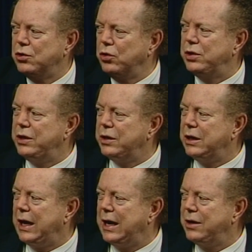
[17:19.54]
and go to
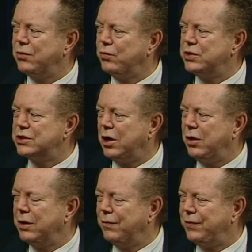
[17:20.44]
the end the
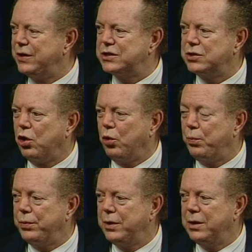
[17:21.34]
result of this
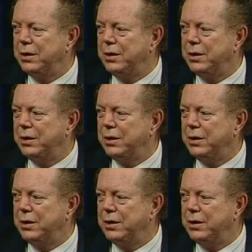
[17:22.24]
hope